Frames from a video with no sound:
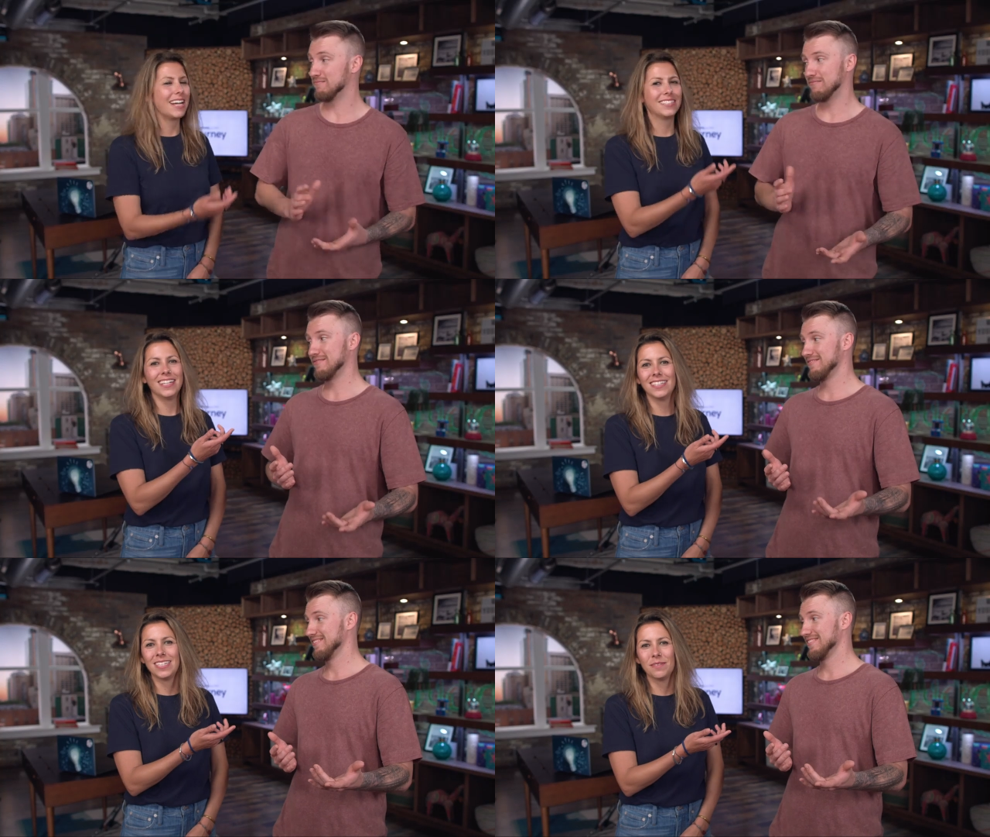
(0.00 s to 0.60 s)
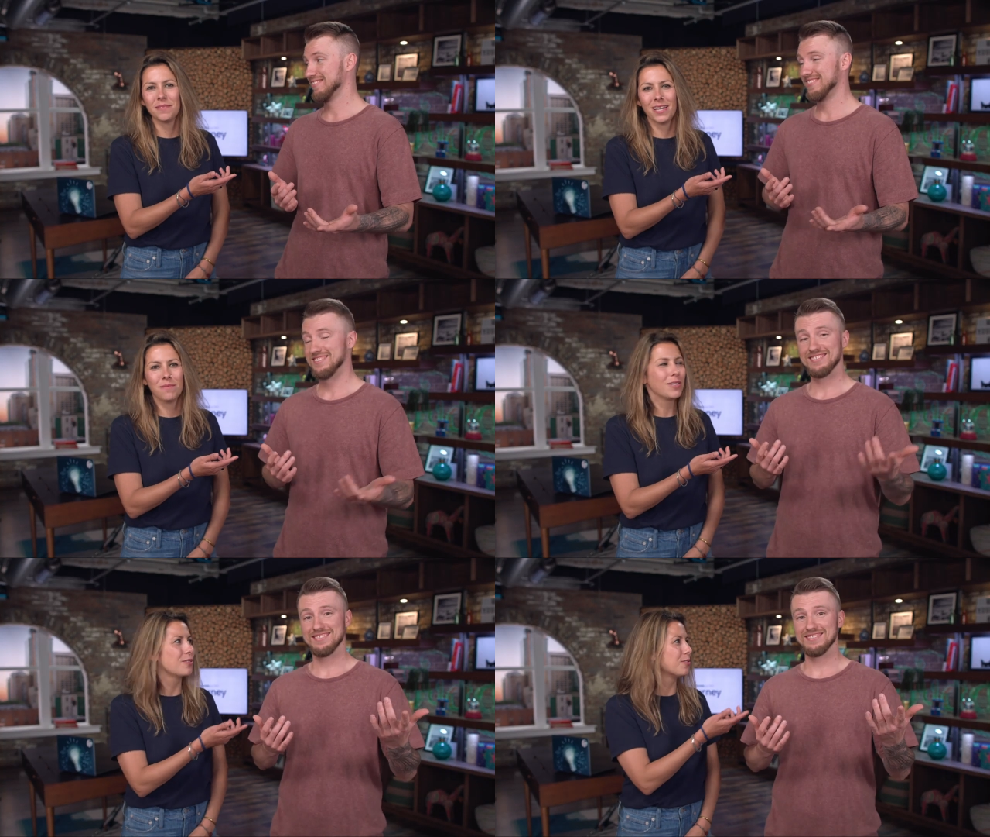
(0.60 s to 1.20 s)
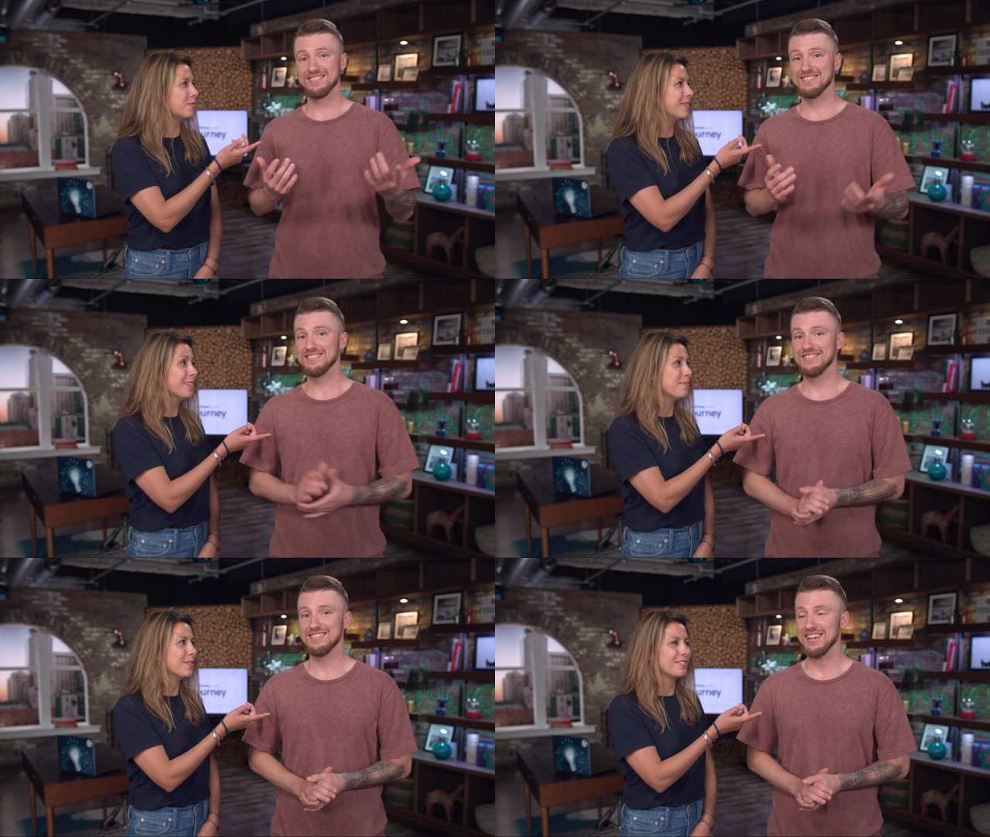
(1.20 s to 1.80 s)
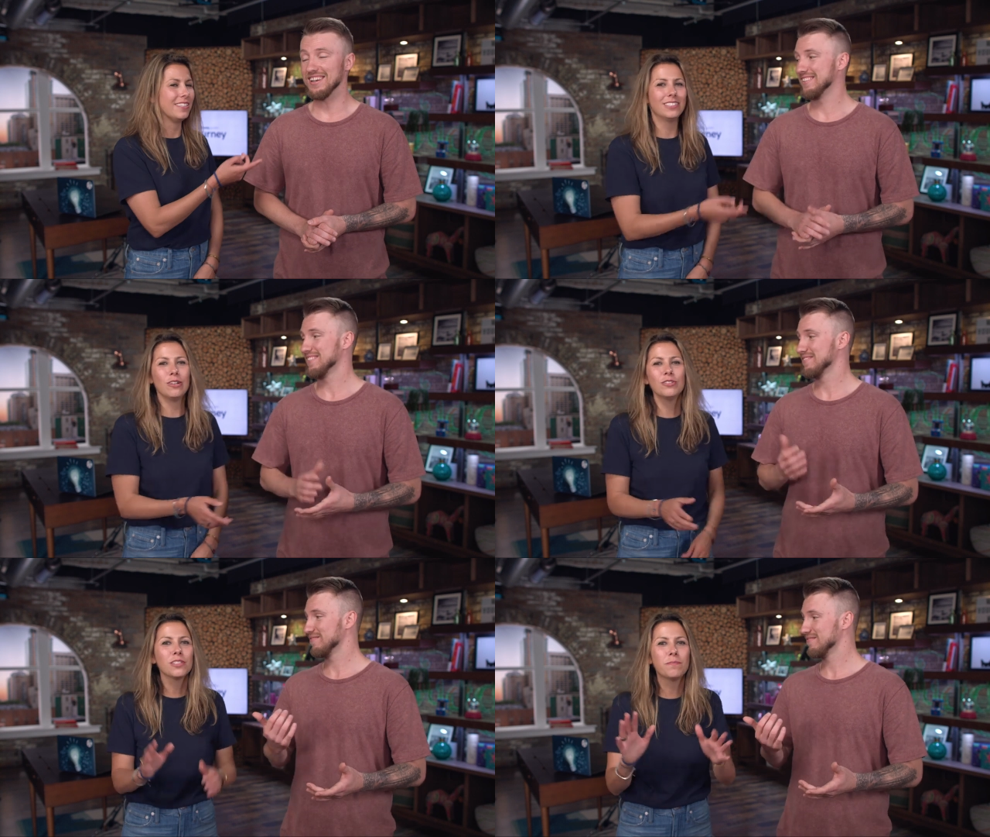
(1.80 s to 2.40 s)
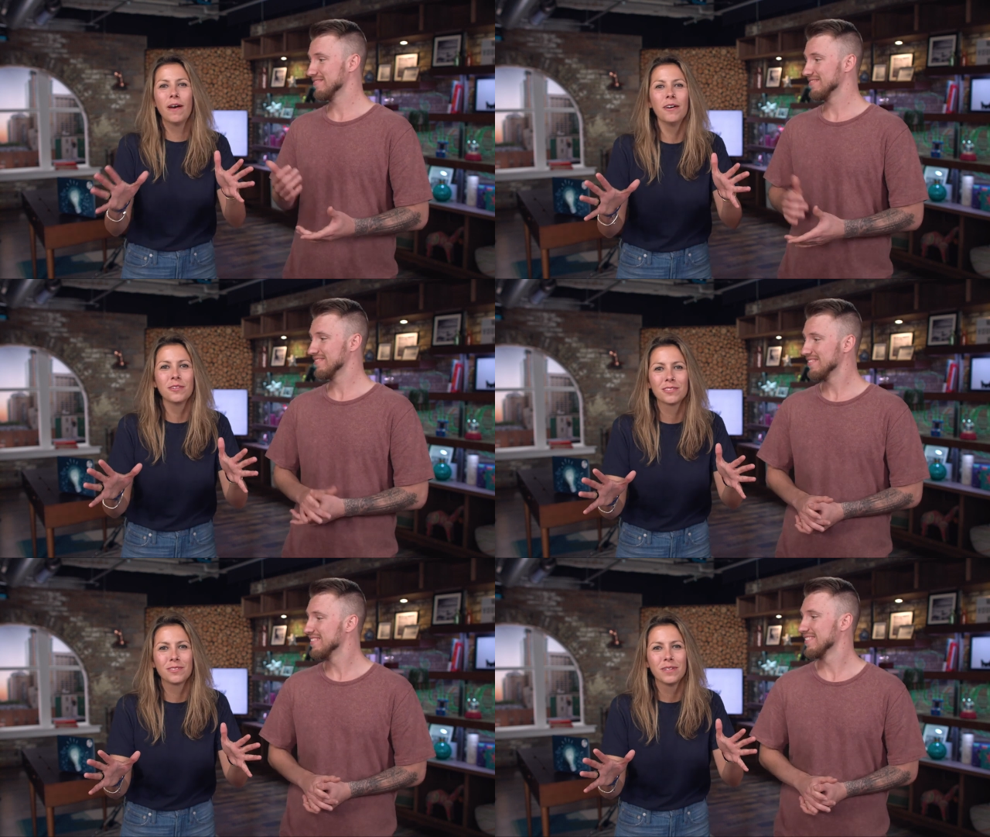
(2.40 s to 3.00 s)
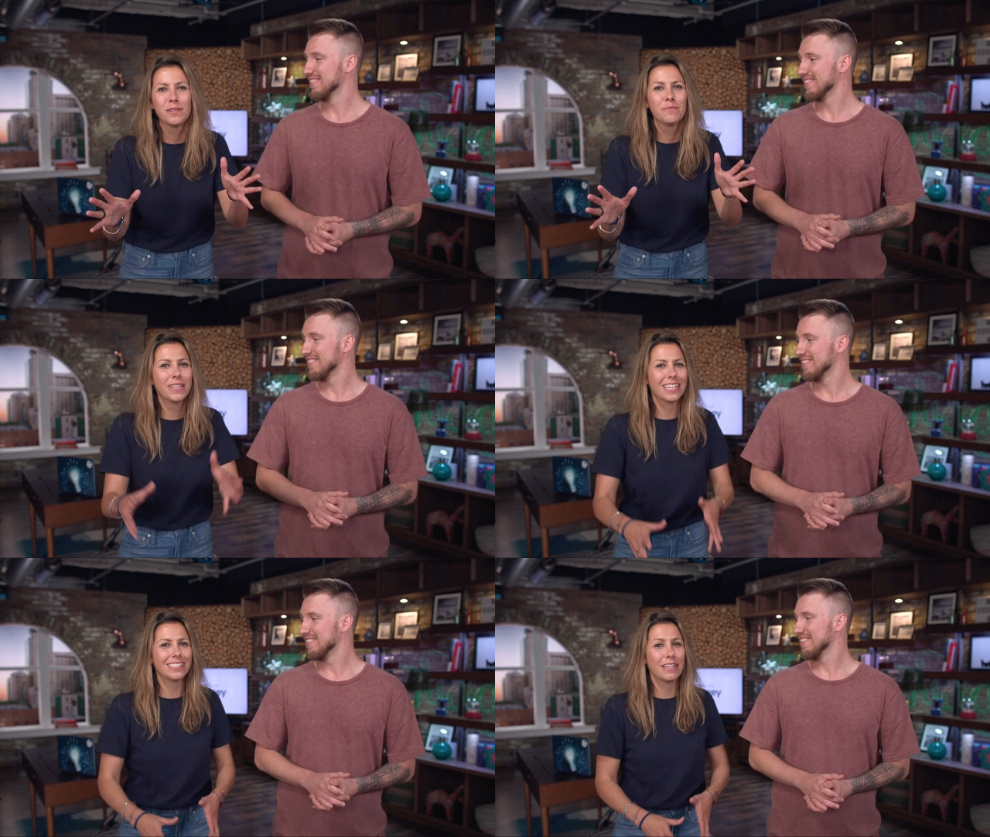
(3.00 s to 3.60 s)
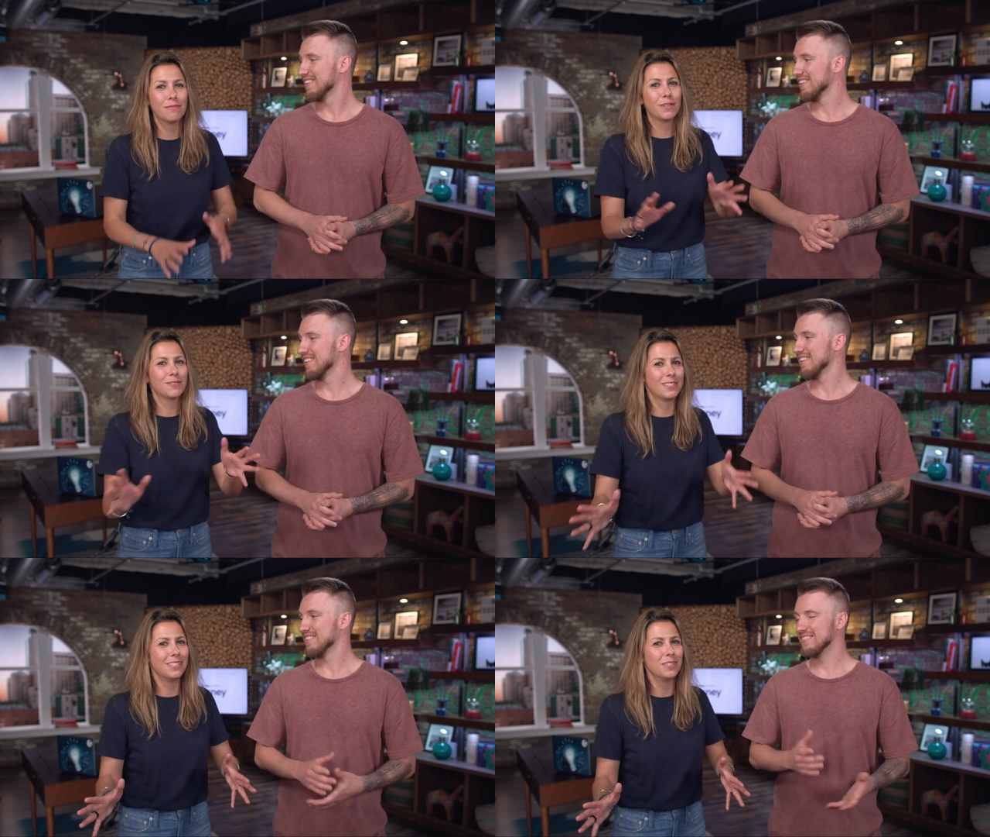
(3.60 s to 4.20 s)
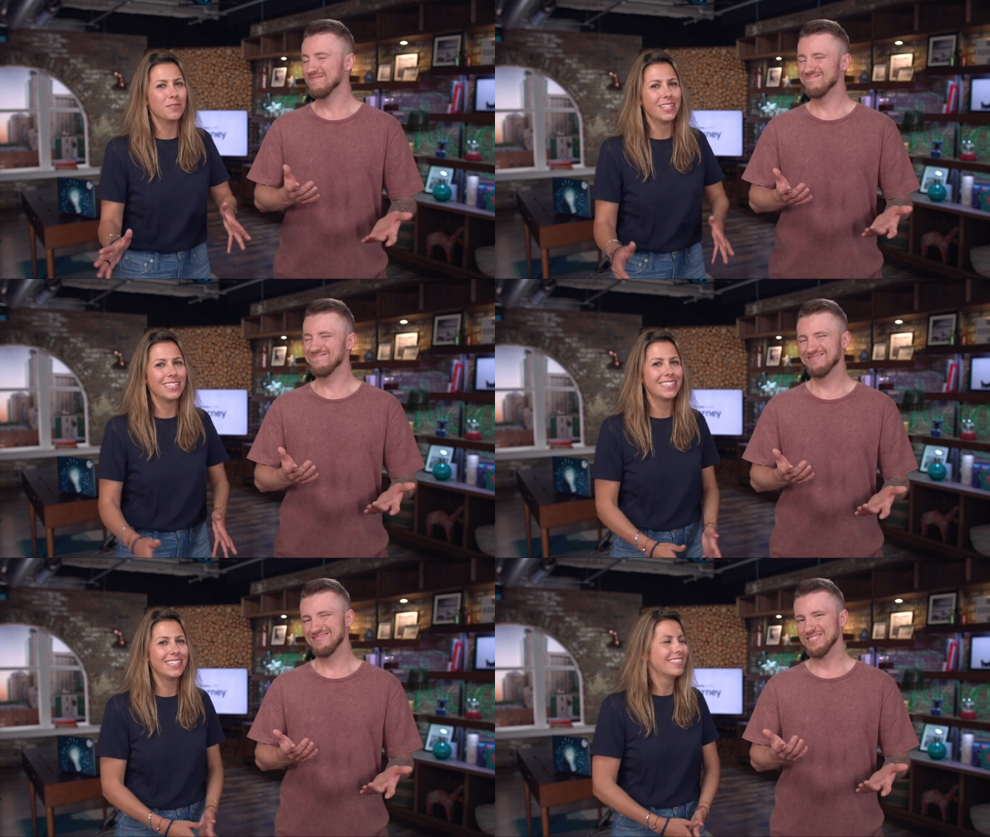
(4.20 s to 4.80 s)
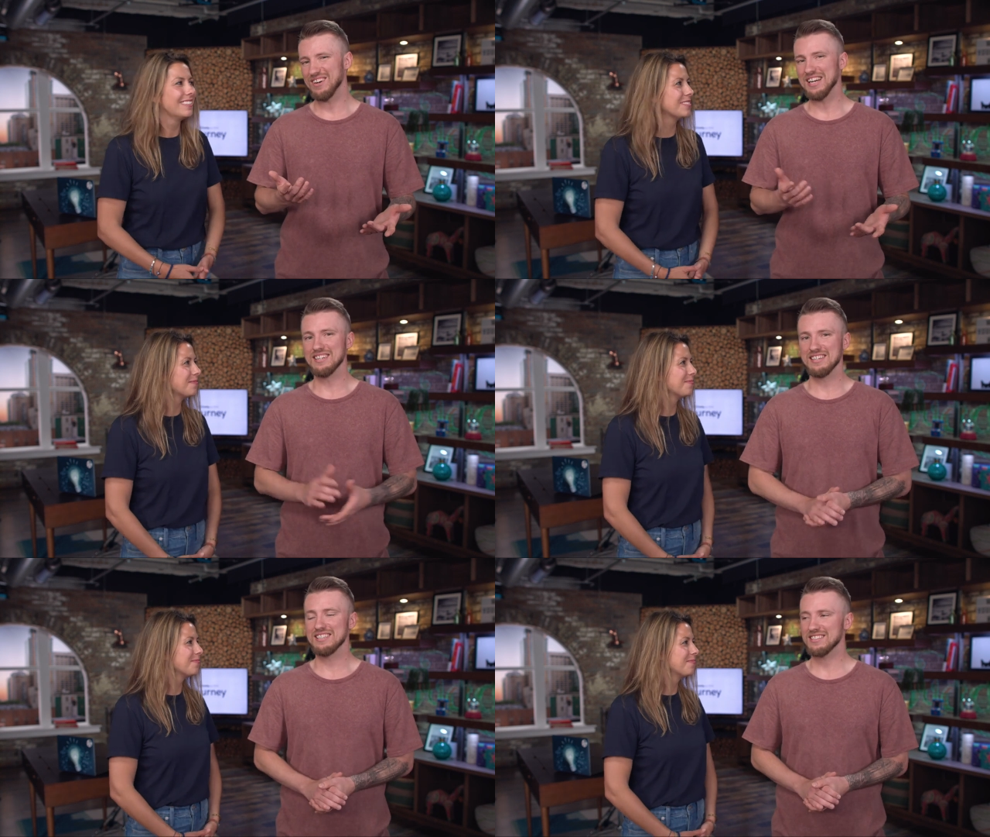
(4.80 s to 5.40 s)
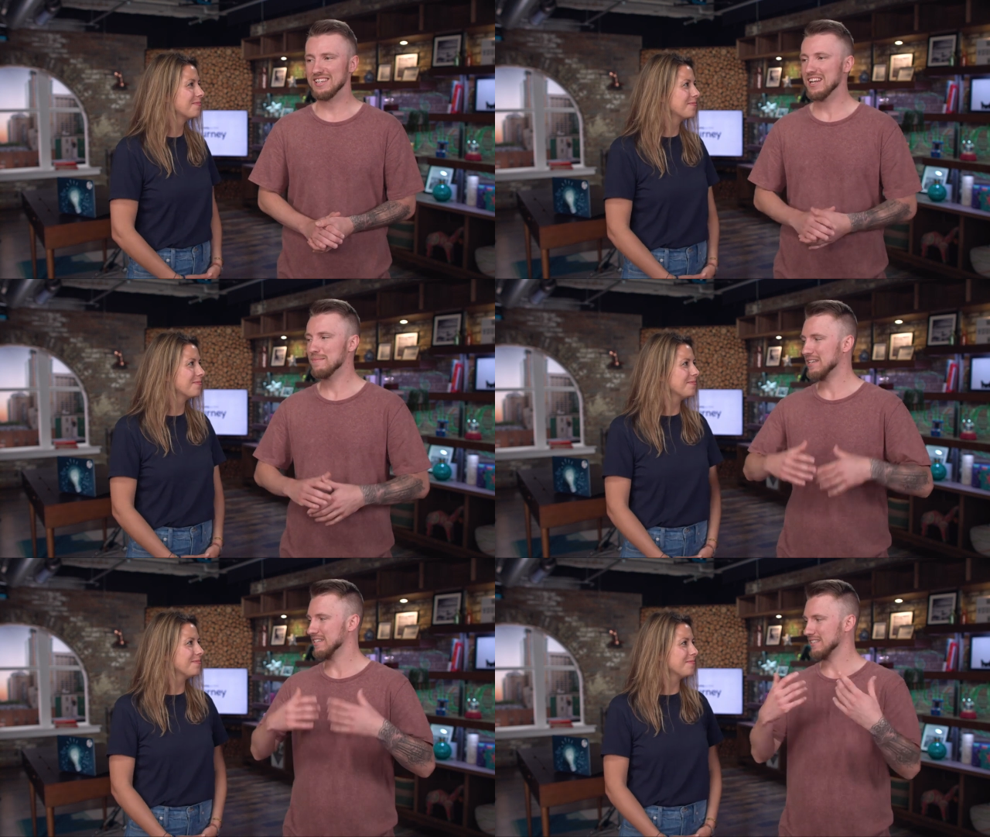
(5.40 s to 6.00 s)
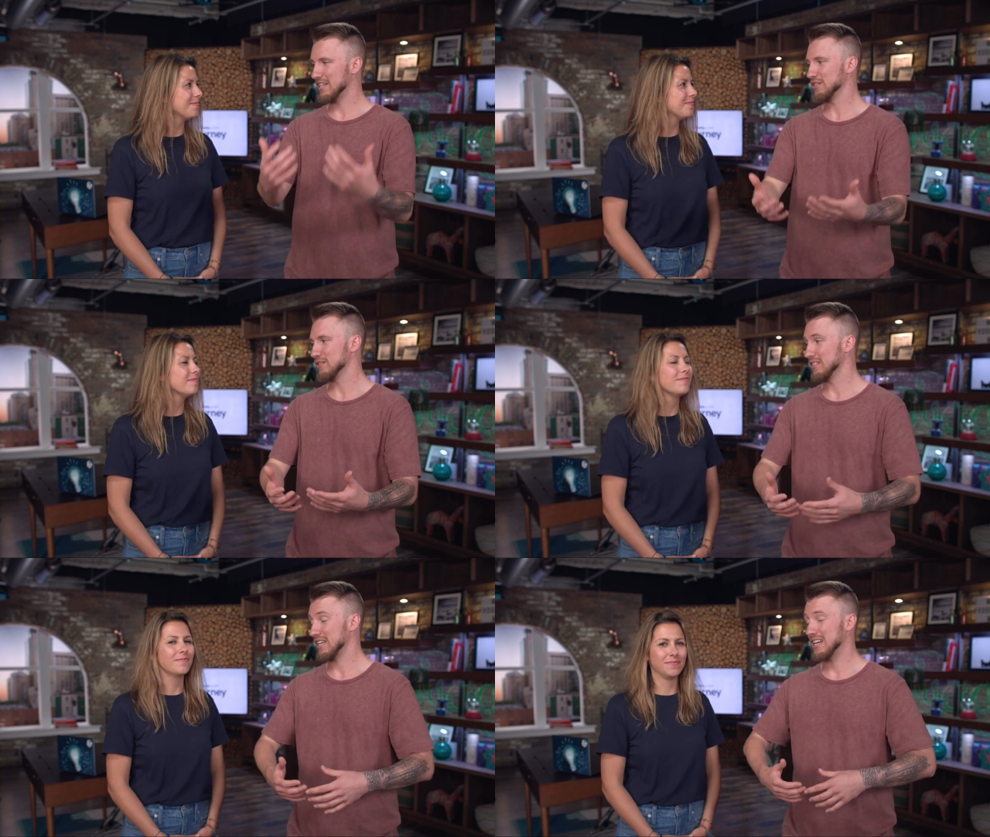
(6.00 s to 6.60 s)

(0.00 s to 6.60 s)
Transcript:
Speaker 1: I say the same thing about social media posting. Yeah. Don't just post because you haven't posted in a week.
Speaker 2: Right. It's got to be intentional. It's got